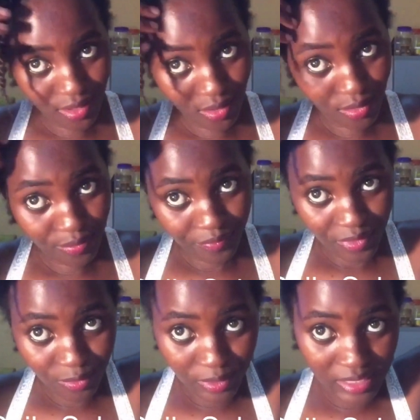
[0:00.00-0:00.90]
So
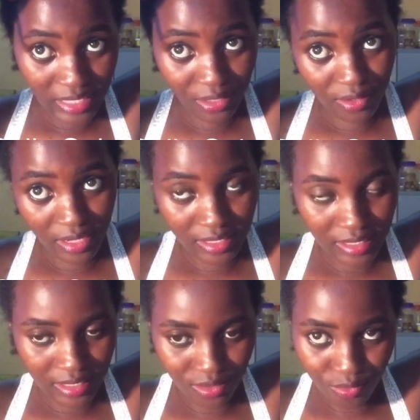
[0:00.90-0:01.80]
what I do
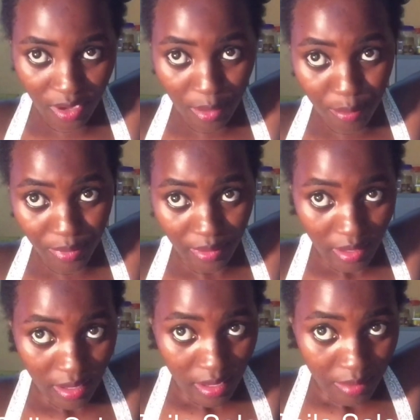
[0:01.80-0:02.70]
next is grab
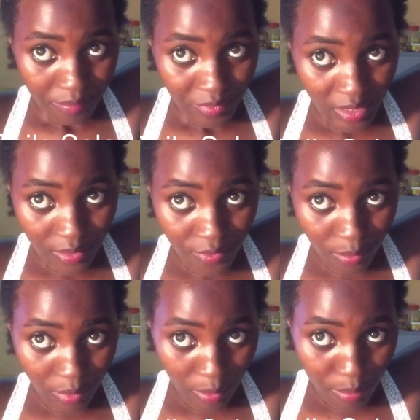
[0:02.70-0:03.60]
it
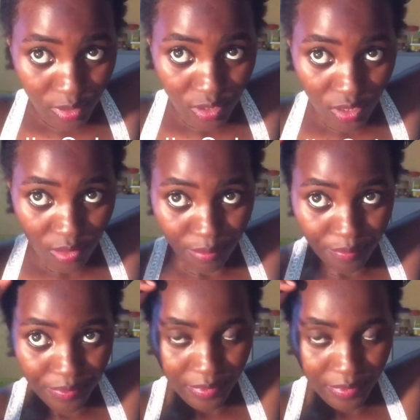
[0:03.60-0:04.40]
from the bottom,